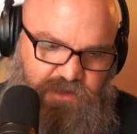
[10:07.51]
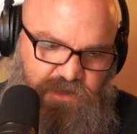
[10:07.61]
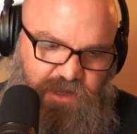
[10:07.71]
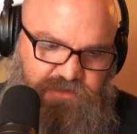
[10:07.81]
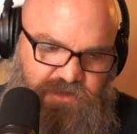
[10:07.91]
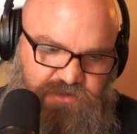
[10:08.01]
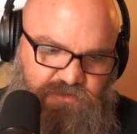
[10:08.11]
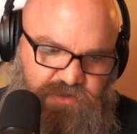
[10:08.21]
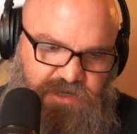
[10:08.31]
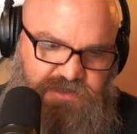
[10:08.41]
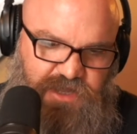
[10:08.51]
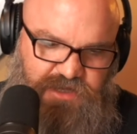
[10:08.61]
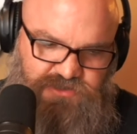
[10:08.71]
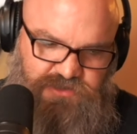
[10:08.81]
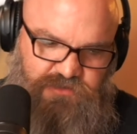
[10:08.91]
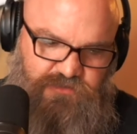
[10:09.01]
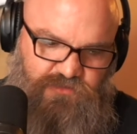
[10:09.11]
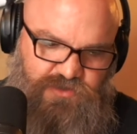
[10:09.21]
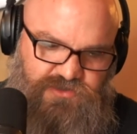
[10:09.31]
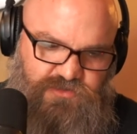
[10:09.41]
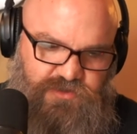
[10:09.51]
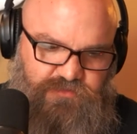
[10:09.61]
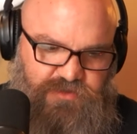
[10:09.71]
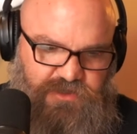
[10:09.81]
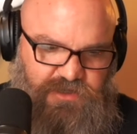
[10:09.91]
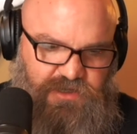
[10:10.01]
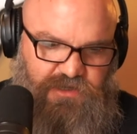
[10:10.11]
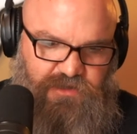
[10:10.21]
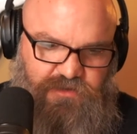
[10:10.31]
And then direct action, which would be,